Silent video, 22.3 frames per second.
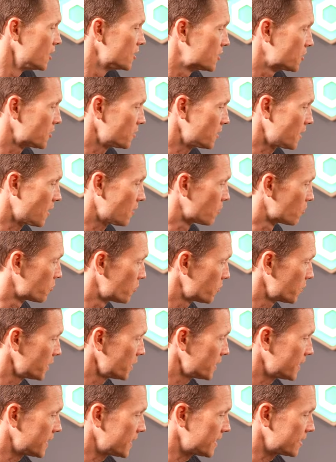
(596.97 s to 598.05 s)
Turned out
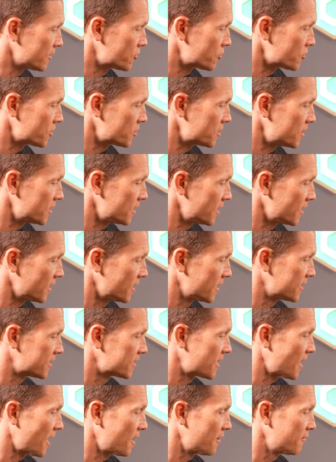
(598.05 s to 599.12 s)
really interesting.
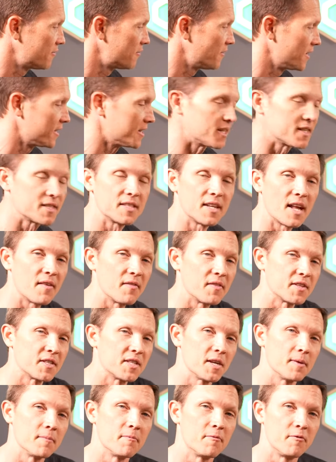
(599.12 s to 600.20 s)
It's kind of fun, doesn't have the
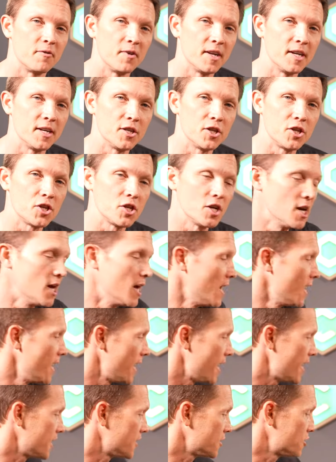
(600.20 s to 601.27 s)
same finish
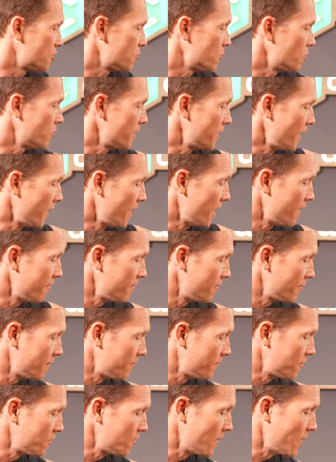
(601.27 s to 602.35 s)
as you would have
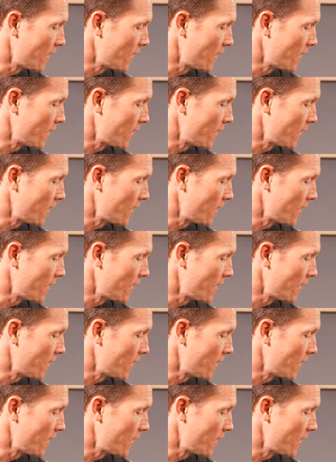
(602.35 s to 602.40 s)
if you